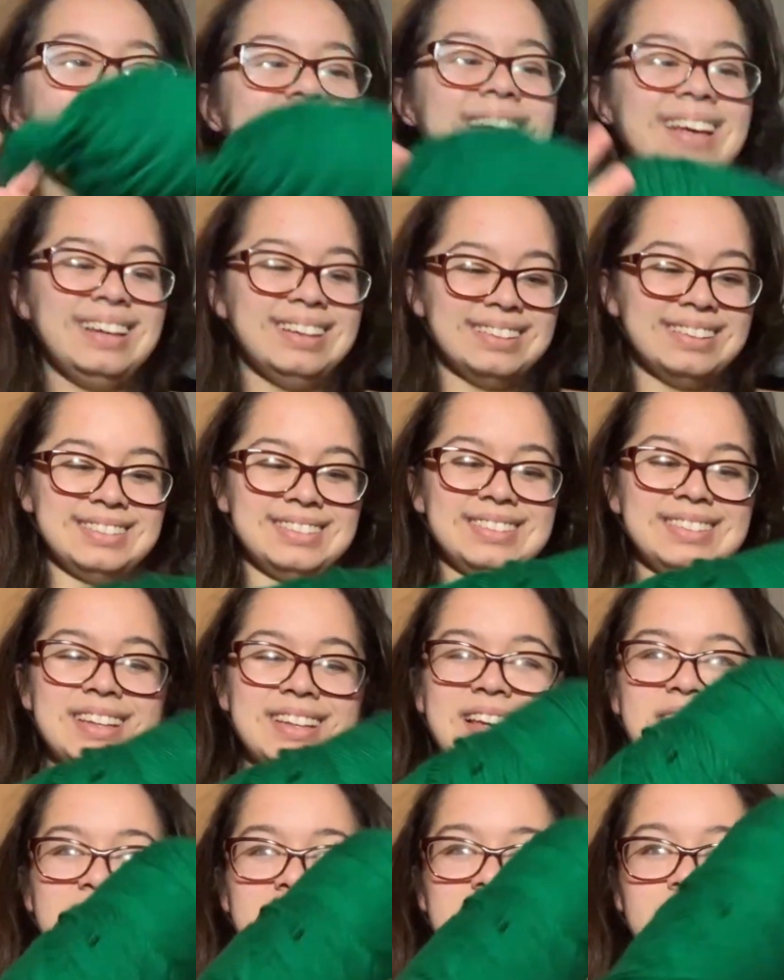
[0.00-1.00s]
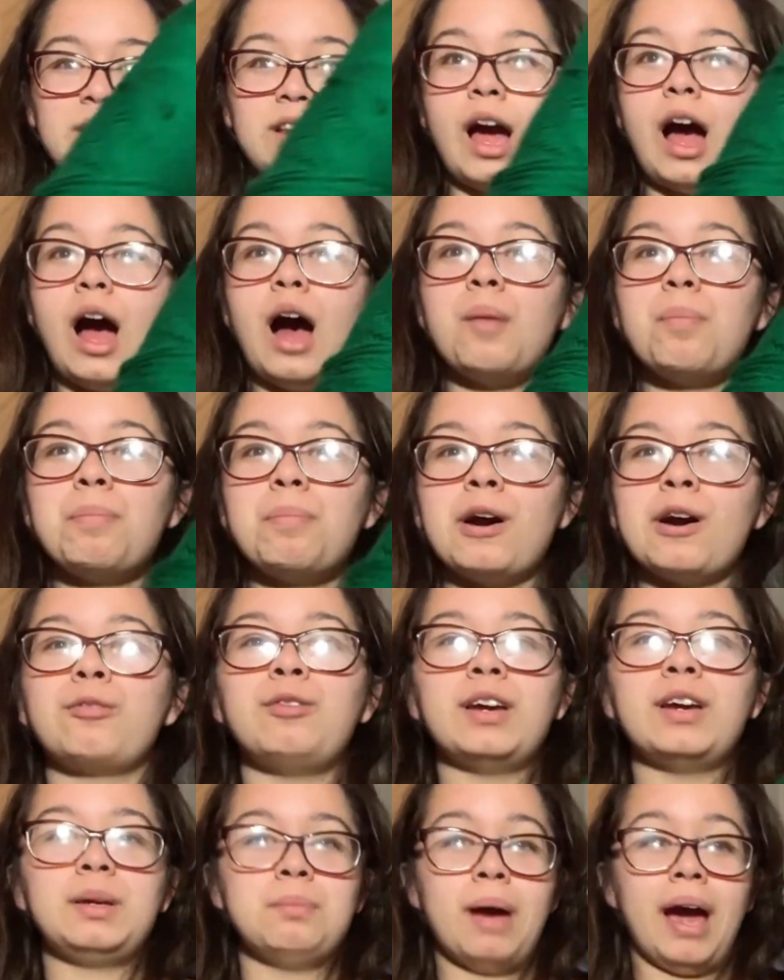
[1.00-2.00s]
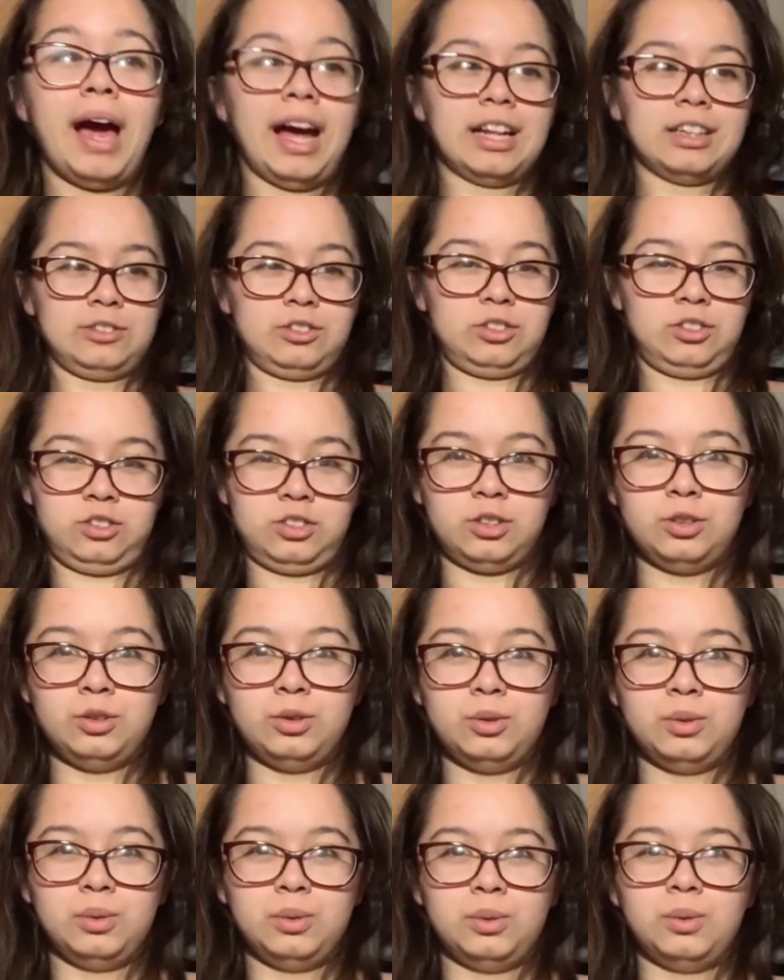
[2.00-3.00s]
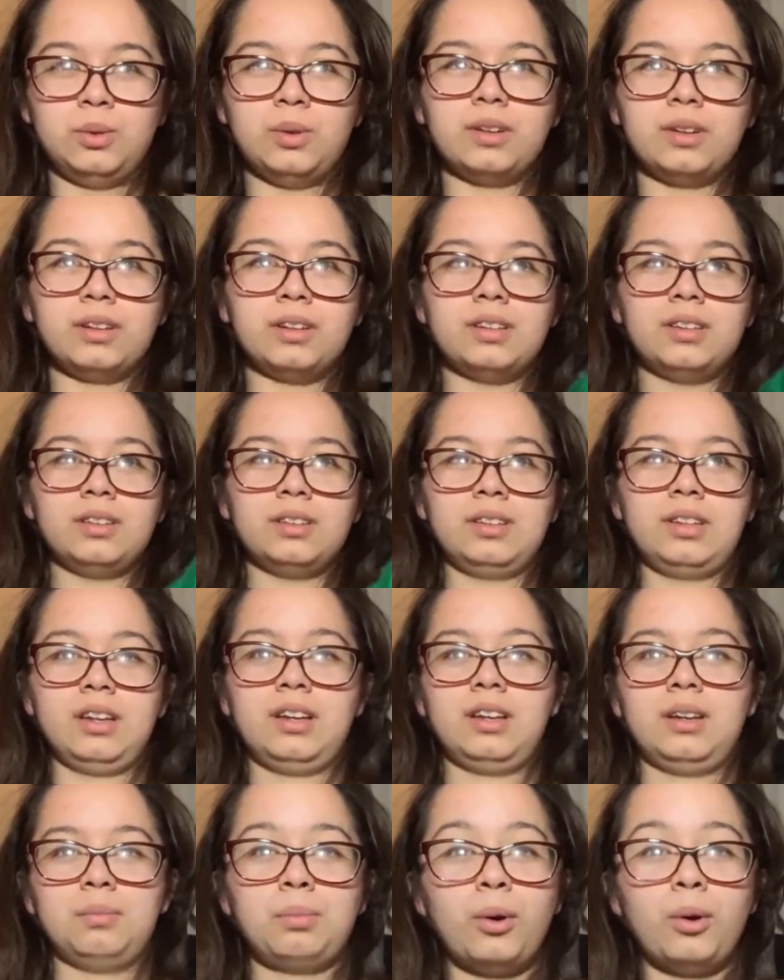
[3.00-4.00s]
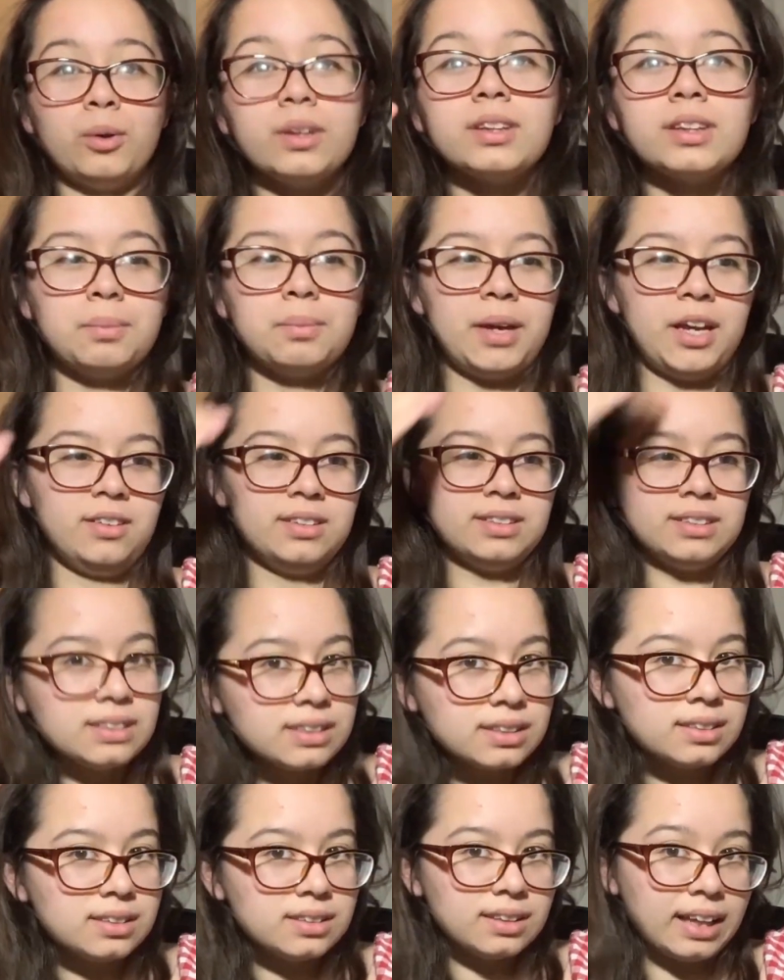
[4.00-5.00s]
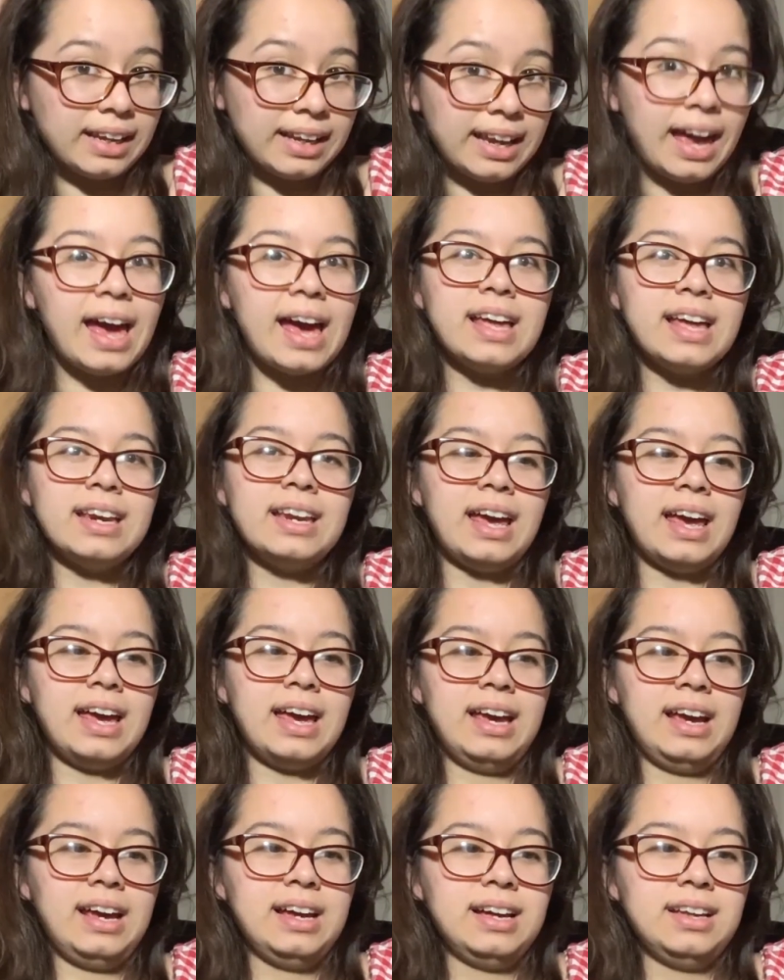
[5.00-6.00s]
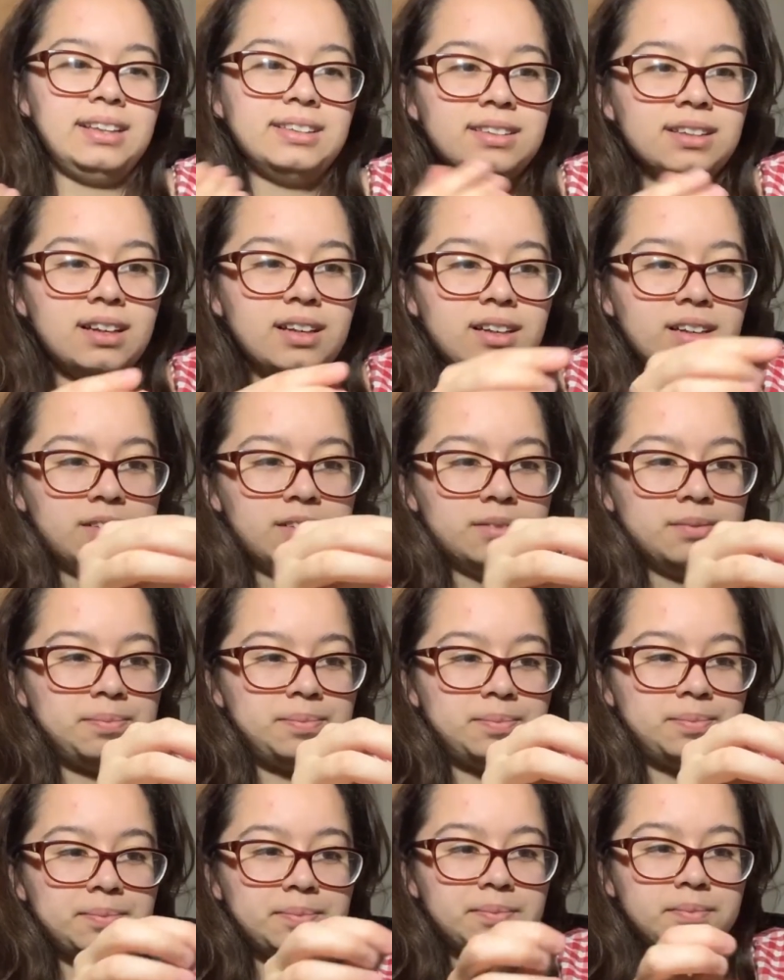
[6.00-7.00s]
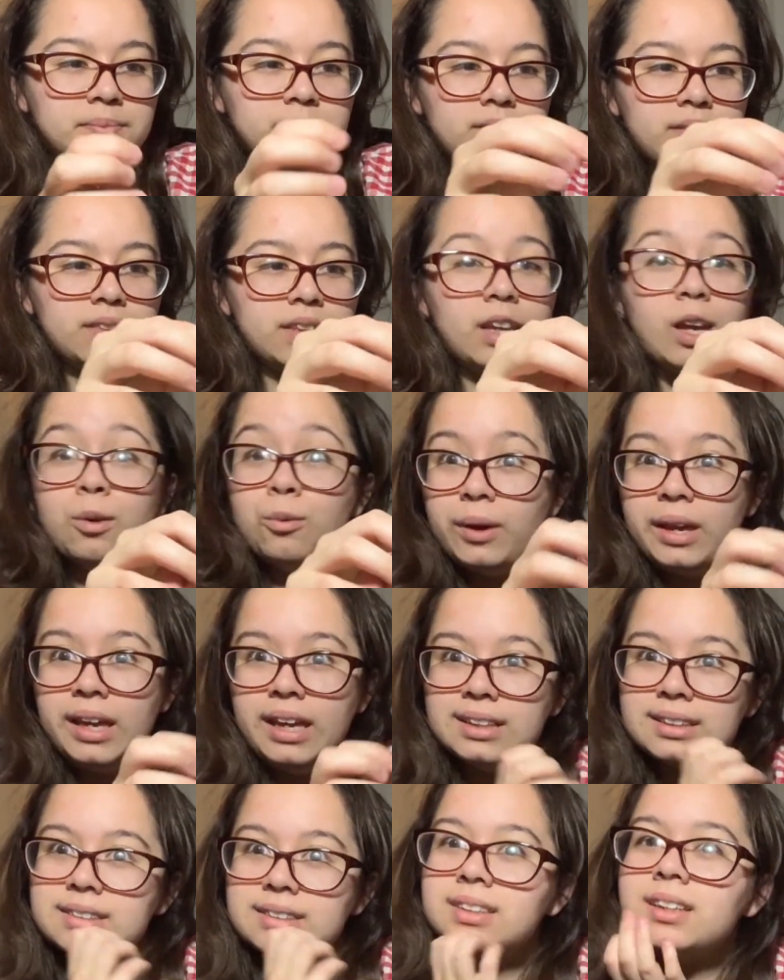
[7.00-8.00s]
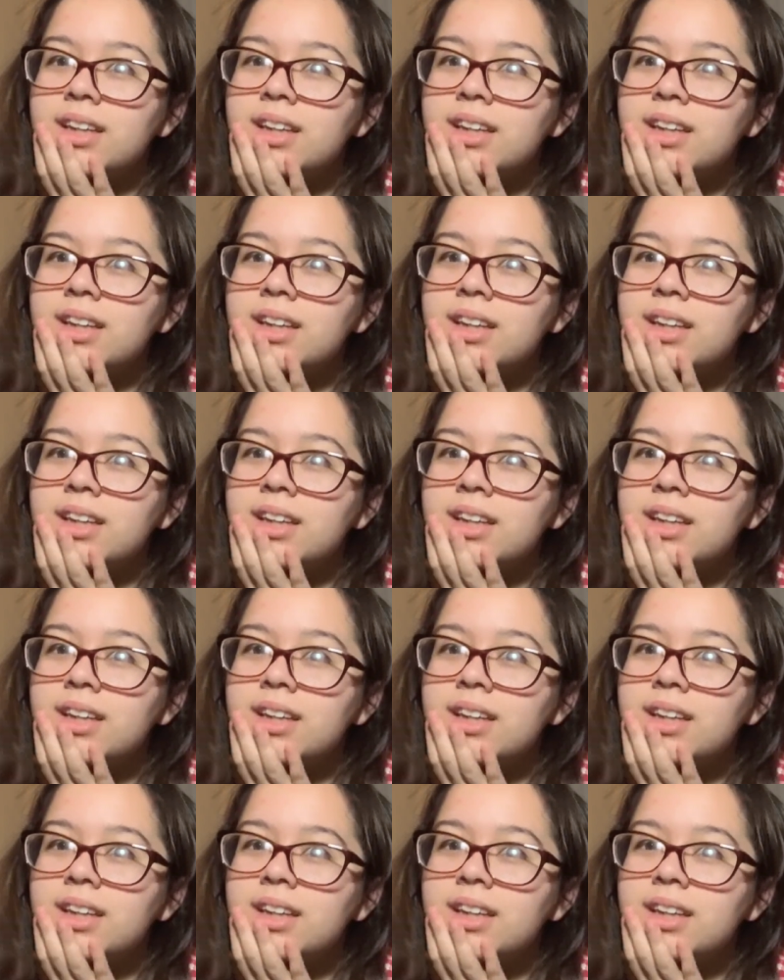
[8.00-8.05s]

is a perfect match to both of the parents' like head and wings.